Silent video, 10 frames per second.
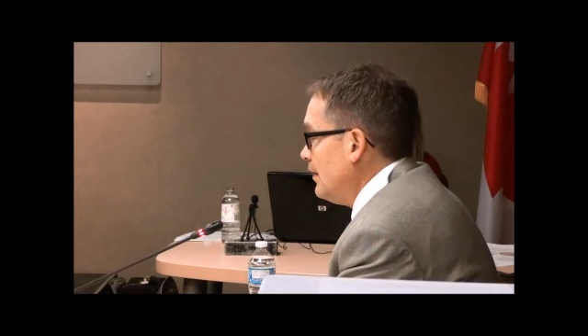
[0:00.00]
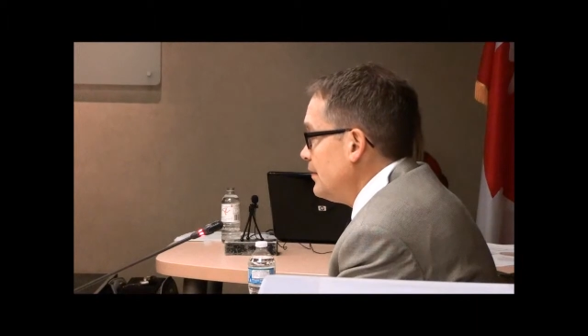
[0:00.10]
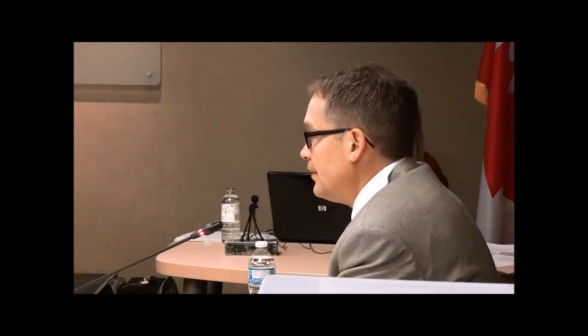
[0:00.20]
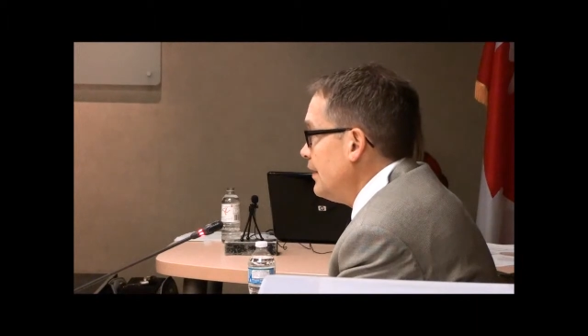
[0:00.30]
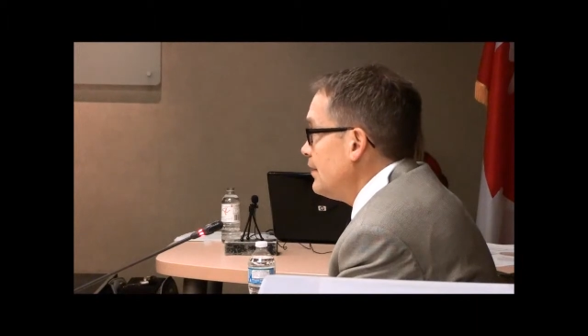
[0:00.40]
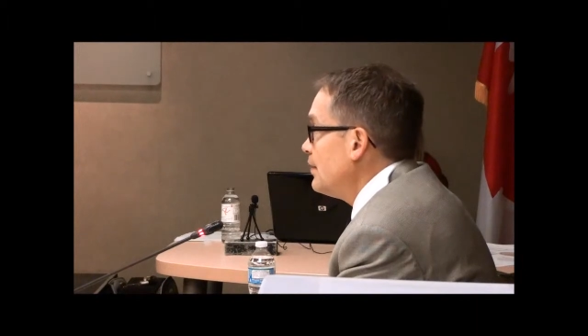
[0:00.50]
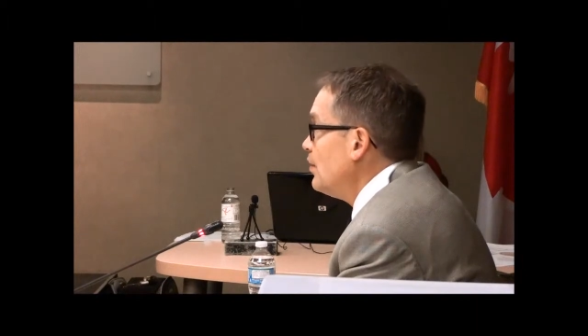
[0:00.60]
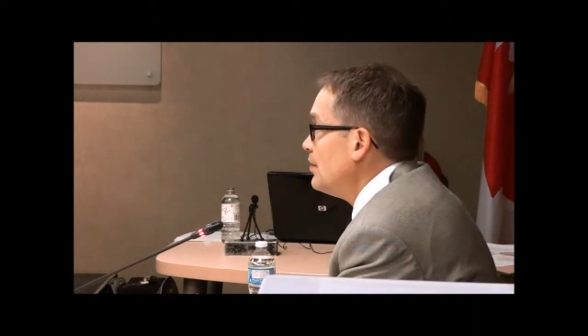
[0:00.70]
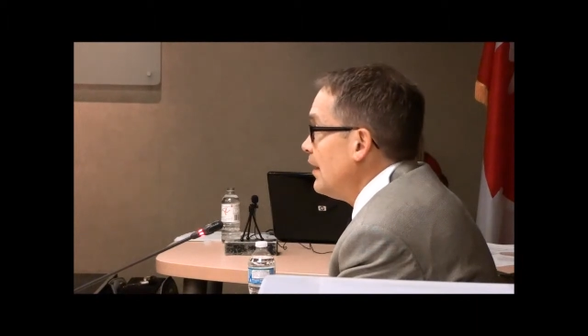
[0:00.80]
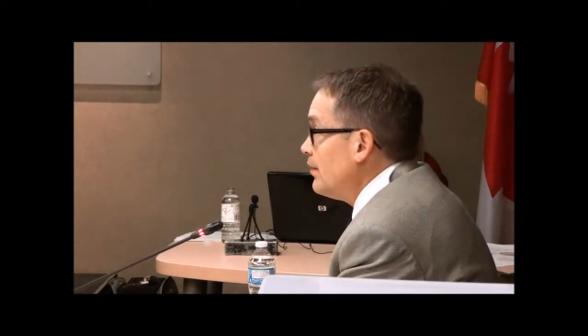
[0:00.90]
chit
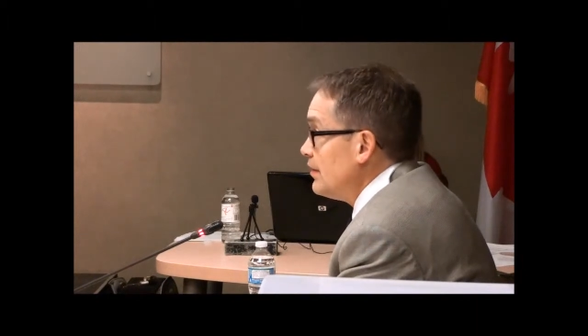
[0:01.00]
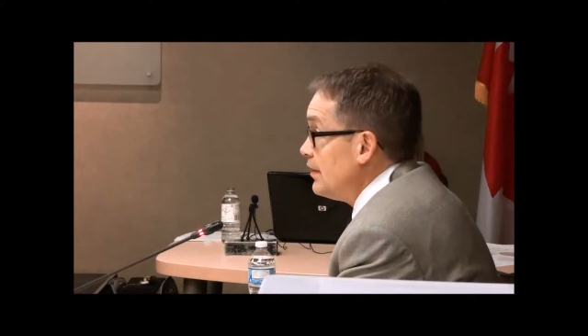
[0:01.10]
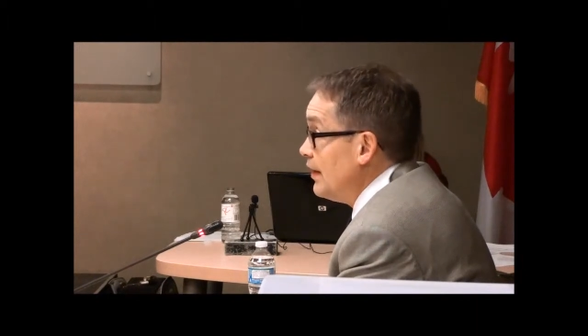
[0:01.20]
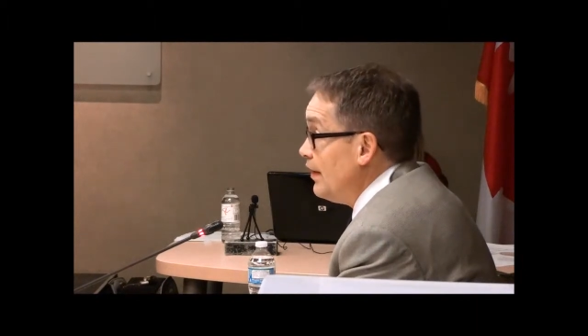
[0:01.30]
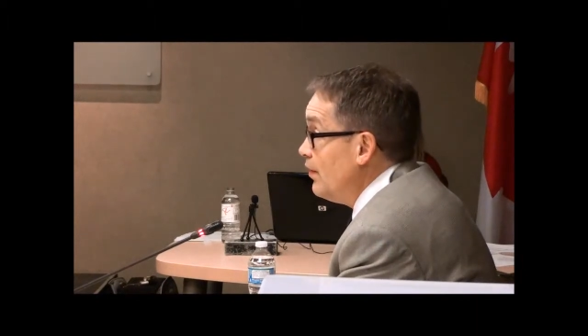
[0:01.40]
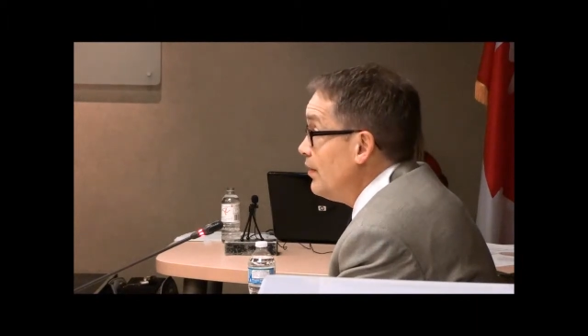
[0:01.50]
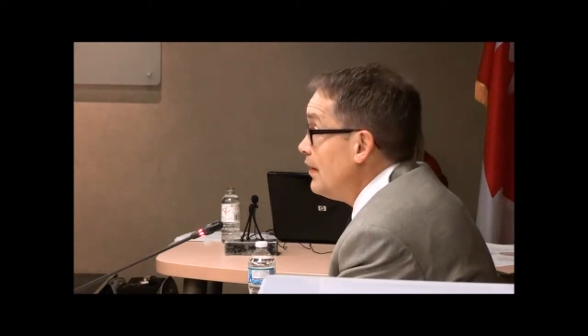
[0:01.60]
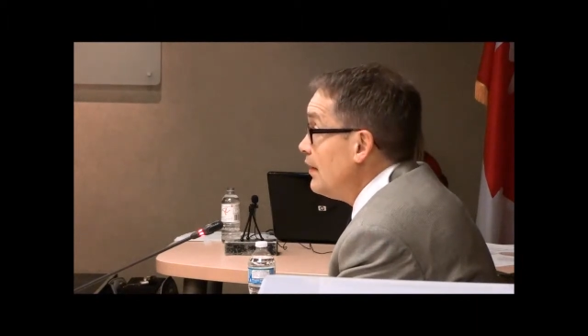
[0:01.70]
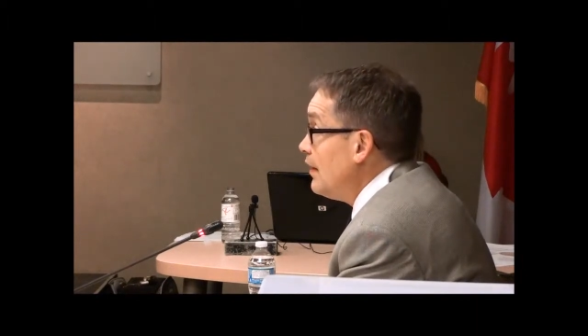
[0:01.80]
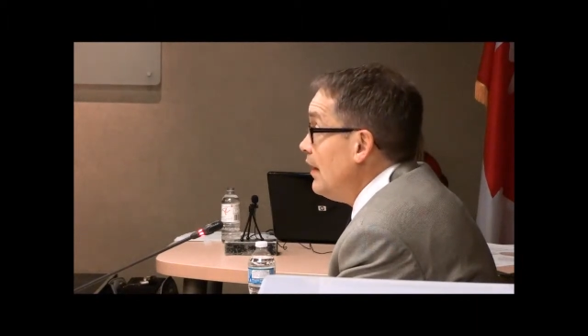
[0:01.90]
goes out to the
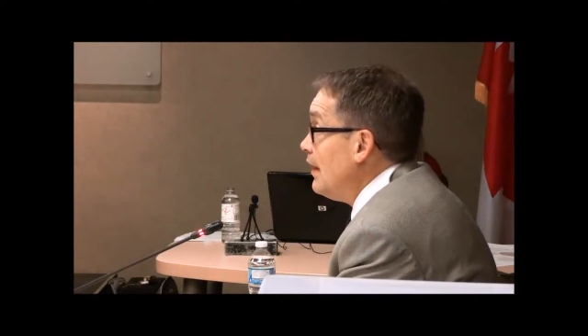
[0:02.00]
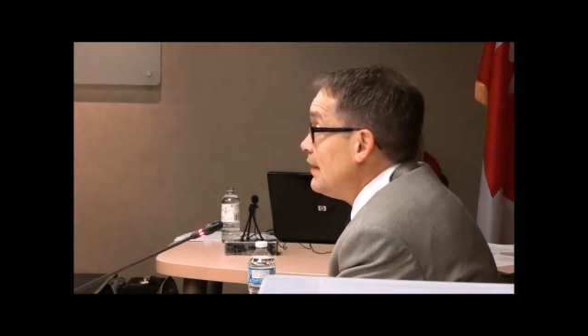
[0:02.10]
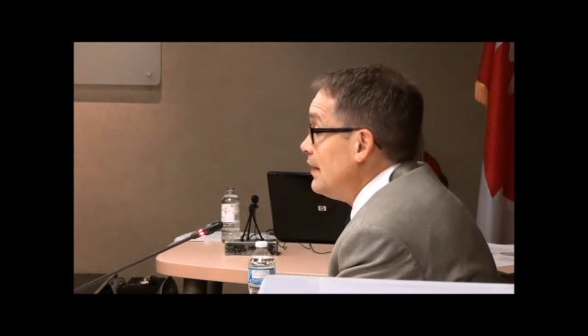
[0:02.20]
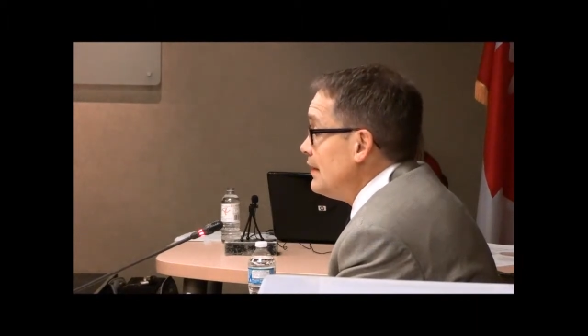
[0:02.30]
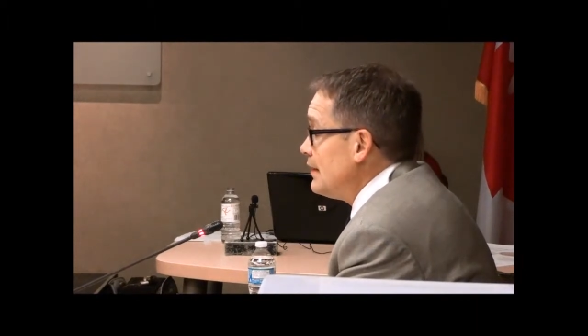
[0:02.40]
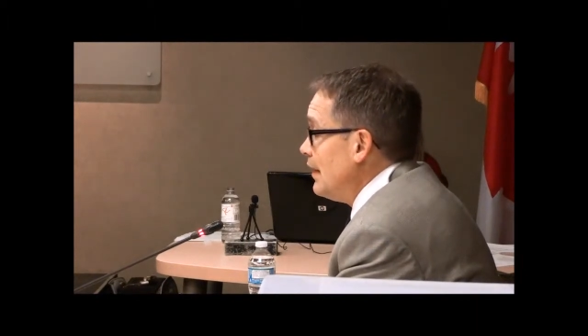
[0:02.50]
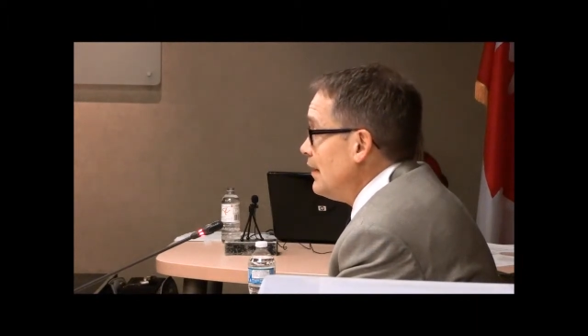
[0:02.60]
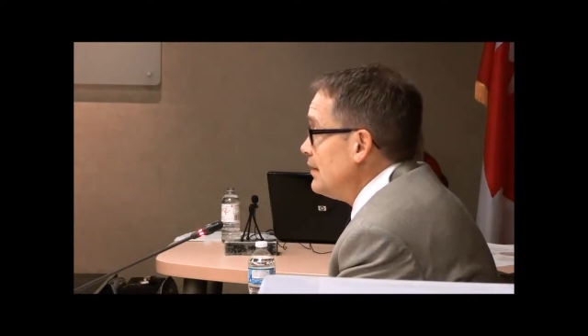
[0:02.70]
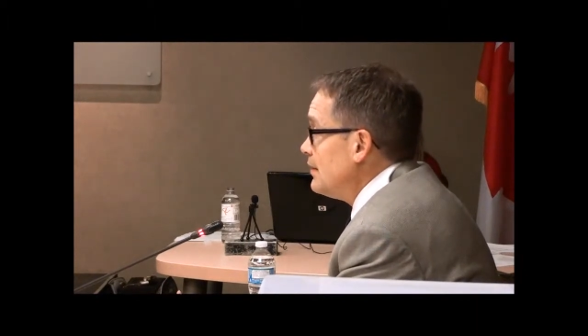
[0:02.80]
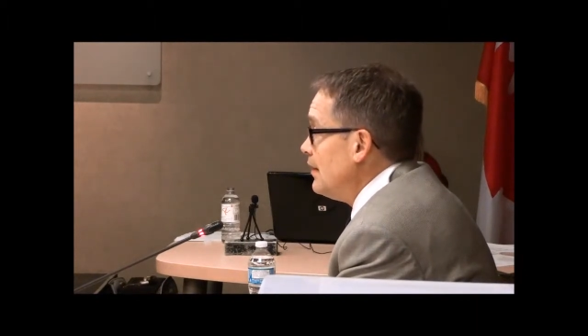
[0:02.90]
unit that
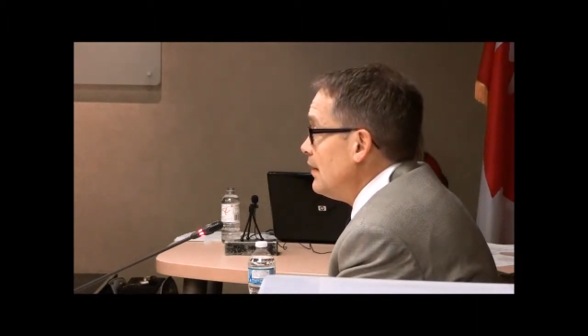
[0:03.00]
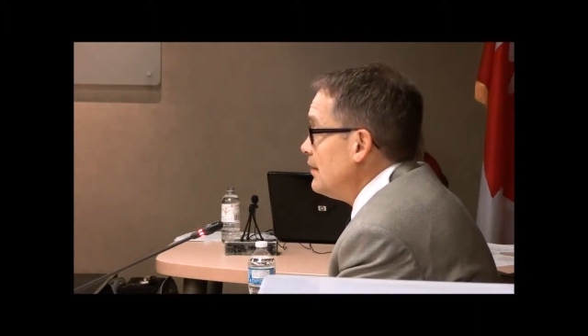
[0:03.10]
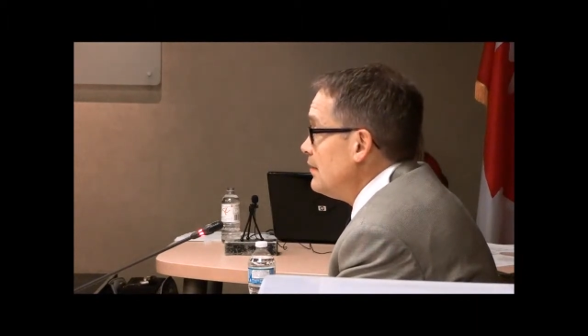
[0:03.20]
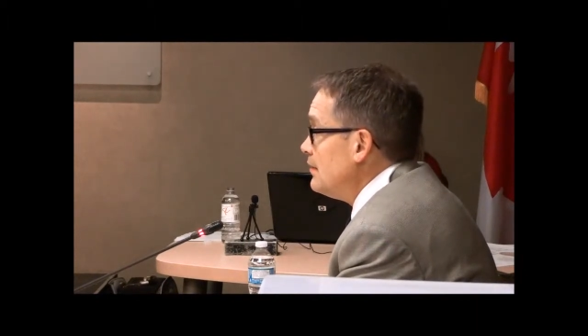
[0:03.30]
says that